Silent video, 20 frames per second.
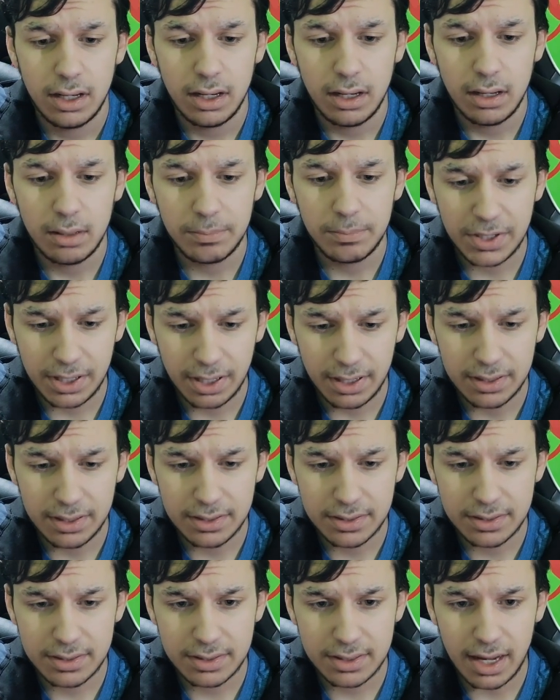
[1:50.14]

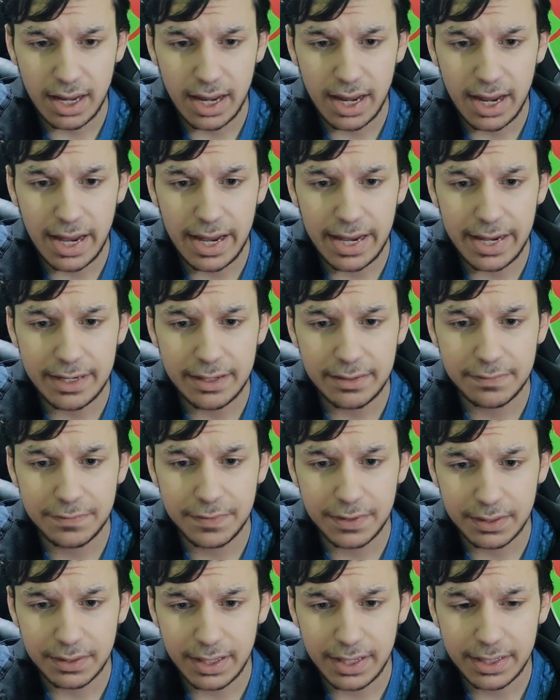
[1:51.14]
because I
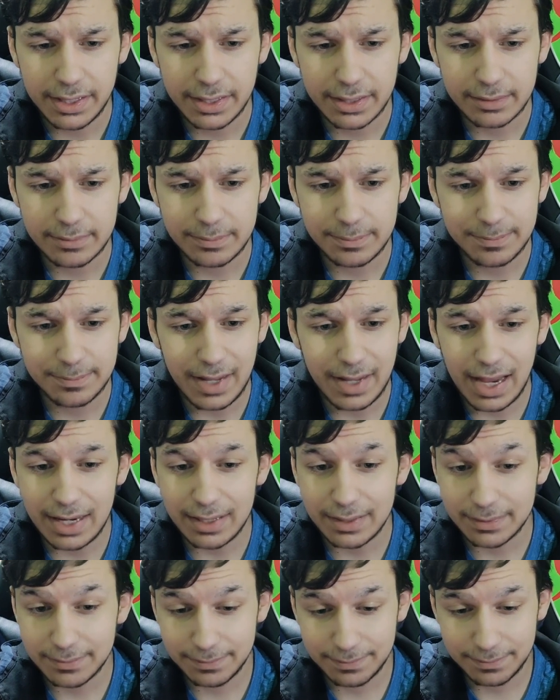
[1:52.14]
feel like
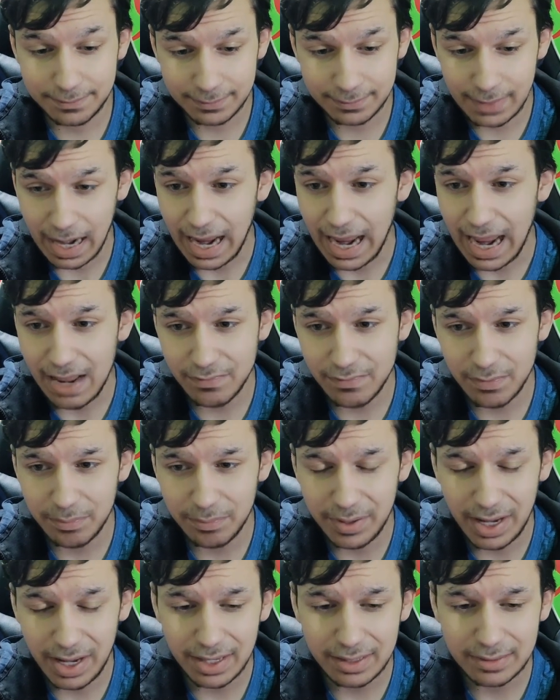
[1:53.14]
I haven't
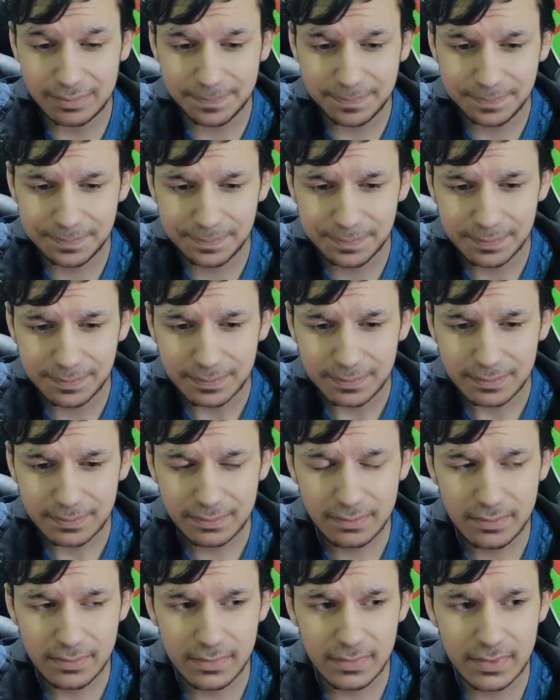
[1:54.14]
been
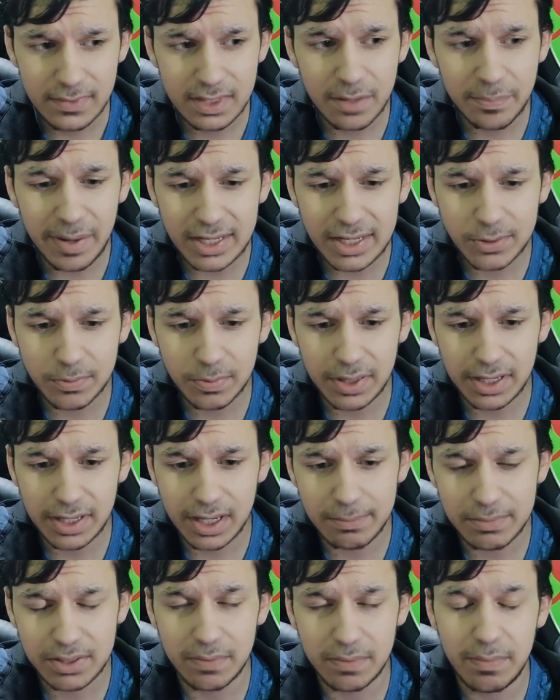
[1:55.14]
the best when it
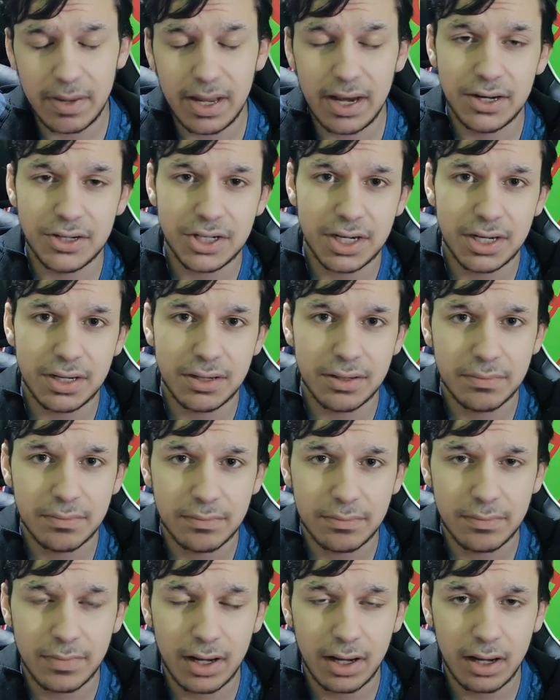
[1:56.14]
comes to managing
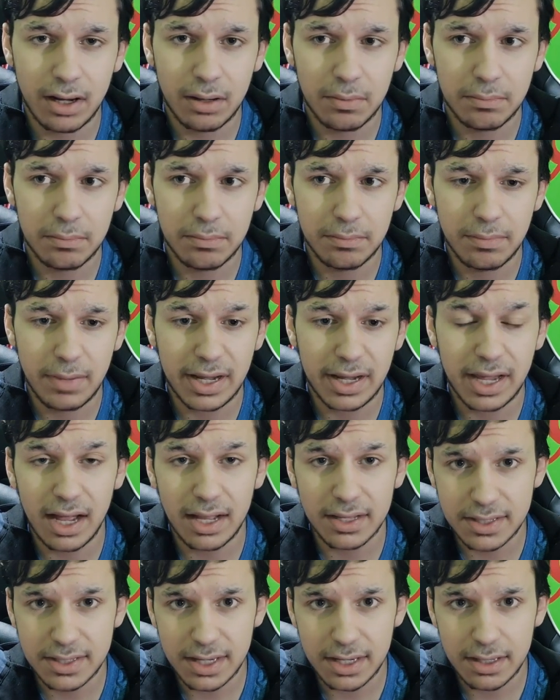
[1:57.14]
my
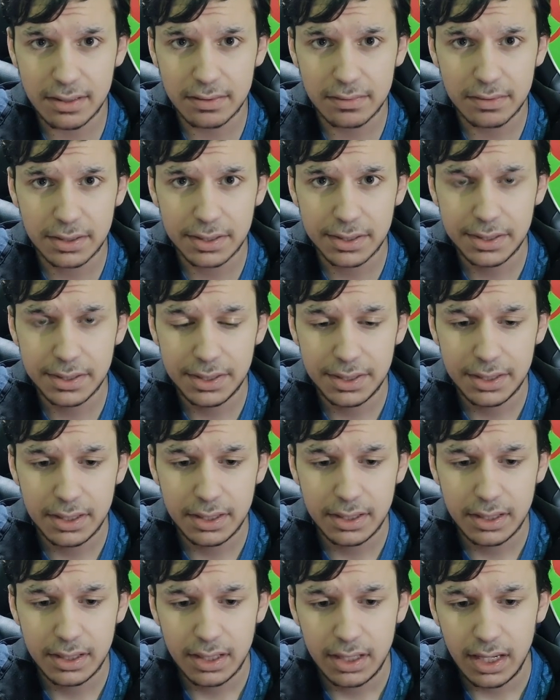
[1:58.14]
content,
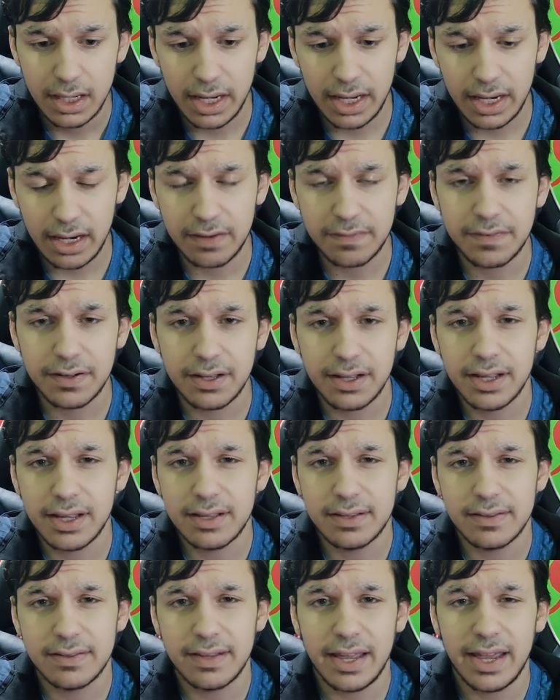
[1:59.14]
and I feel
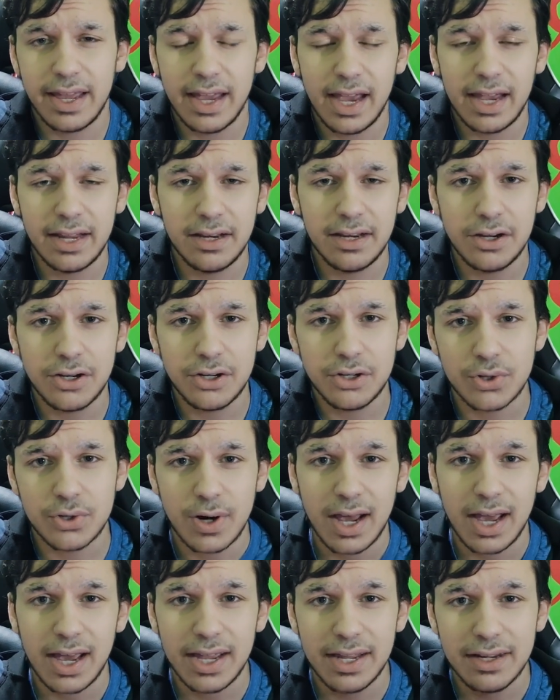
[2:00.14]
like that I need to
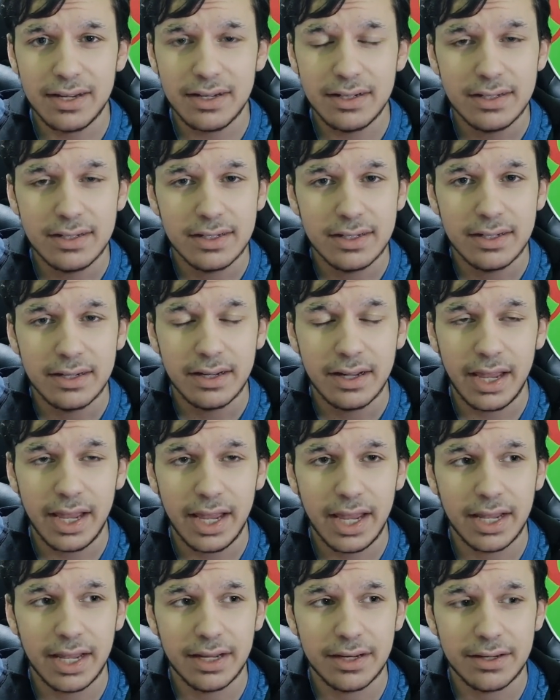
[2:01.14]
try
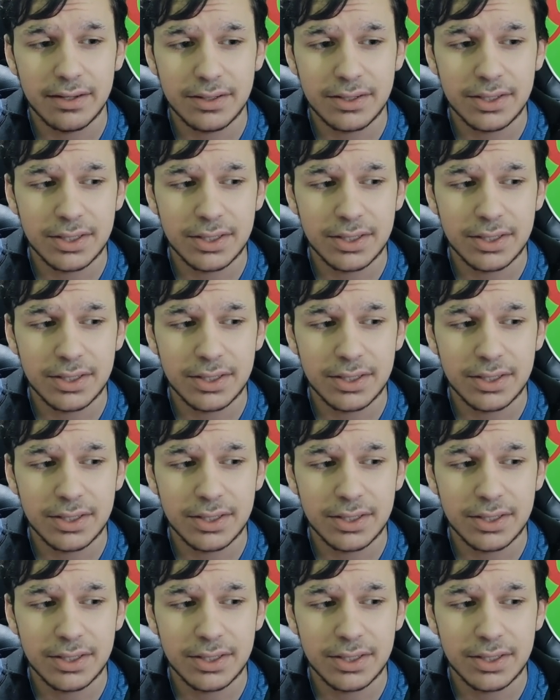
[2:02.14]
and